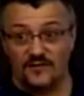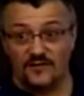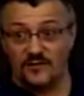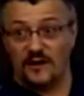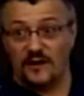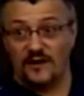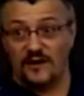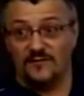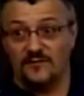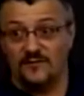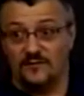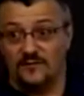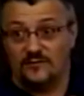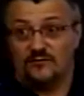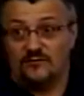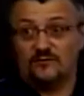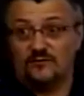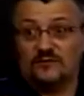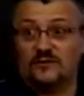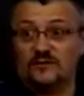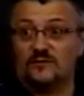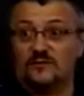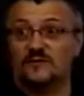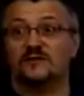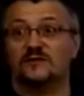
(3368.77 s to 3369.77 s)
often the roots
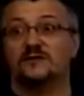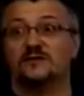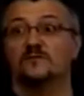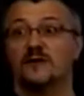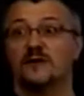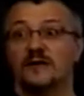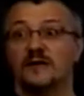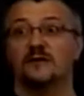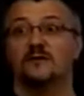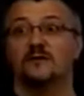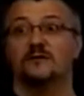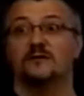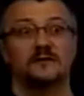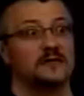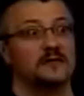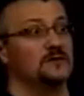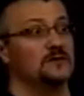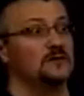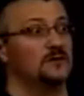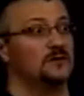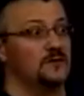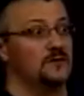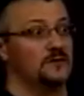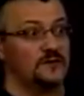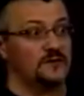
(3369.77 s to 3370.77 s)
are intermingled and you
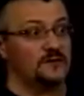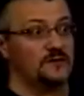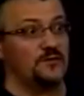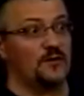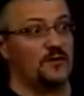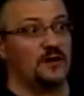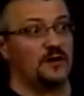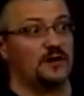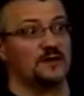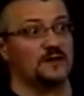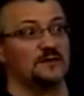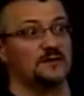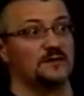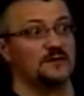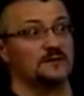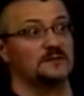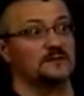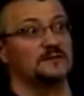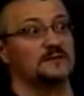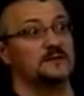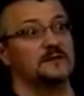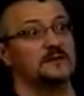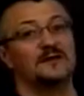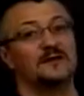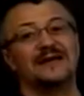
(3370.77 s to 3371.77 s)
don't, this product,
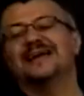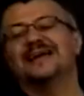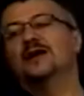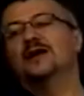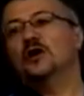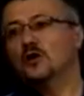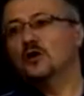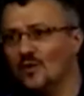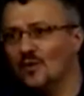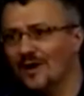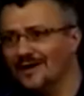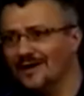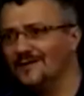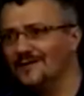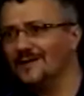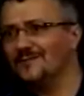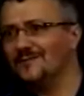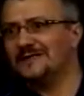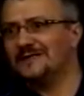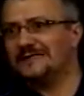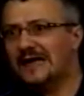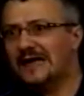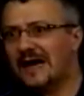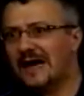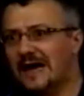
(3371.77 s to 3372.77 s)
okay. Roundup
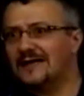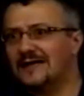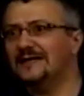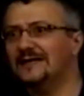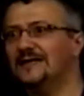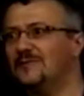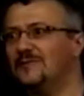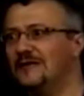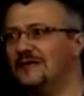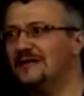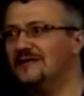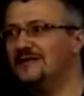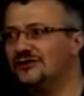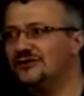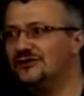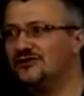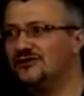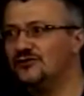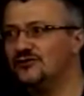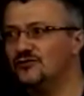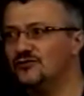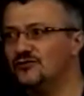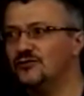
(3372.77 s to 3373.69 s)
is not going to be an issue